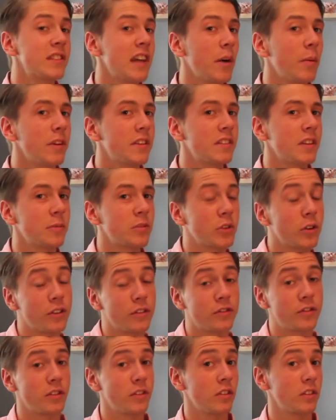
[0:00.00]
out with some sort
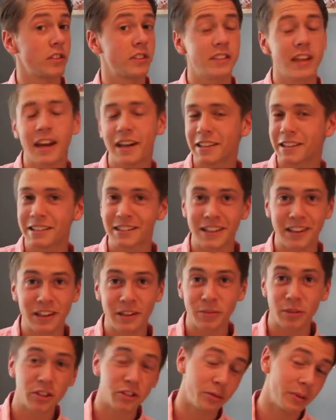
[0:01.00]
of sex
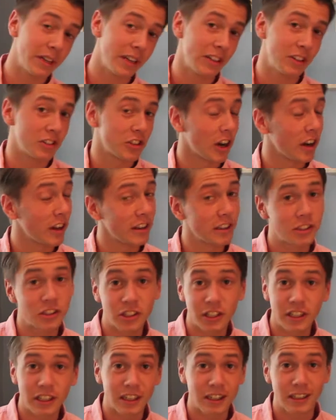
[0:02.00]
scene between Charlie
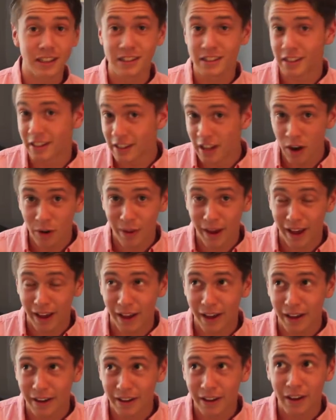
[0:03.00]
Sheen and Lindsay
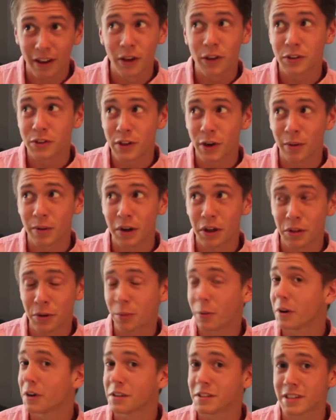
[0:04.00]
Lohan. So in other
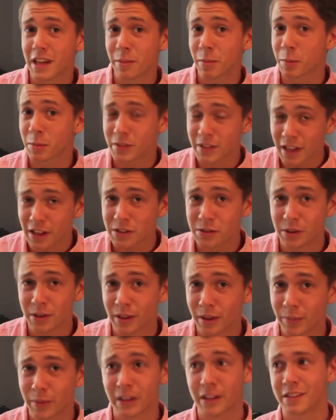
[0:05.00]
words, I'm obsessed with
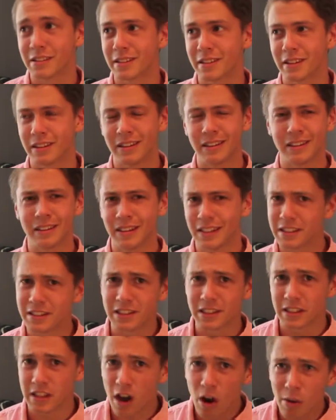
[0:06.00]
it because
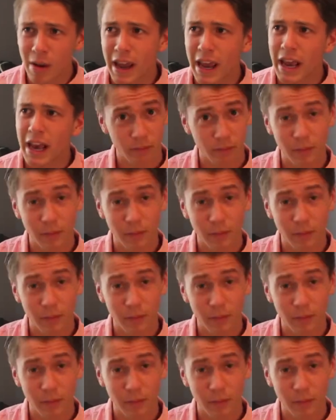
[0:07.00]
Lindsay Lohan,